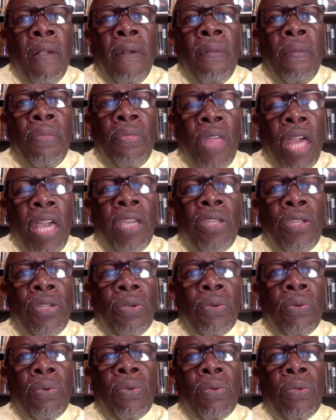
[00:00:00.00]
Thank
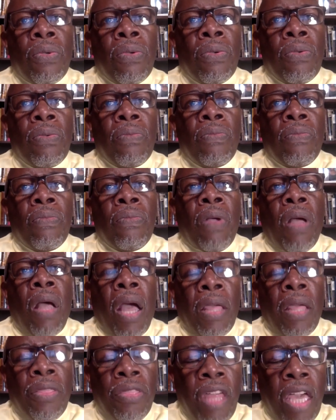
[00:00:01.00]
you. I
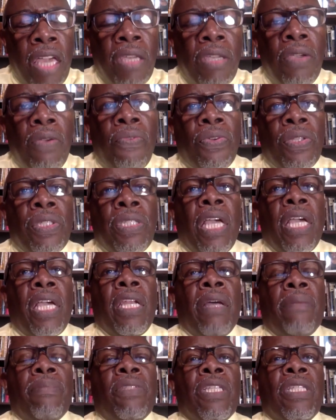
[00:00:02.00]
thank you for taking
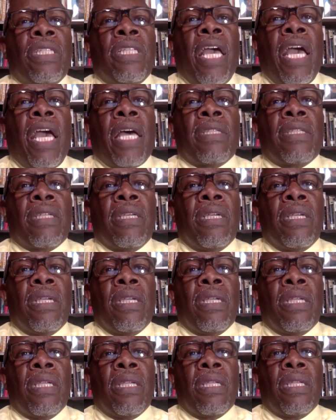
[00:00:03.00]
up the task.
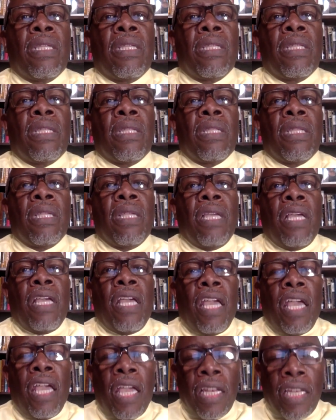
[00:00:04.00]

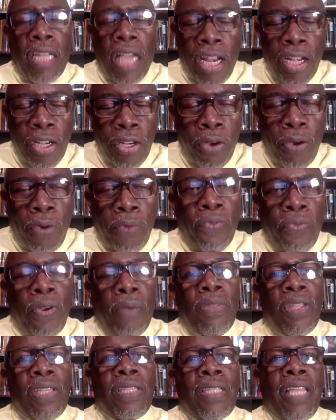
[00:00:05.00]
And I know
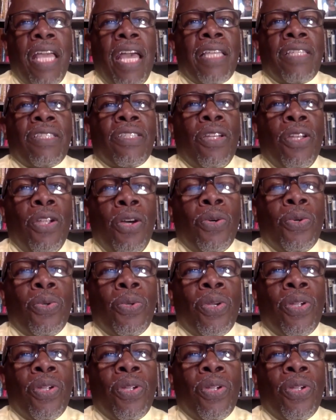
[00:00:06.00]
from this task alone,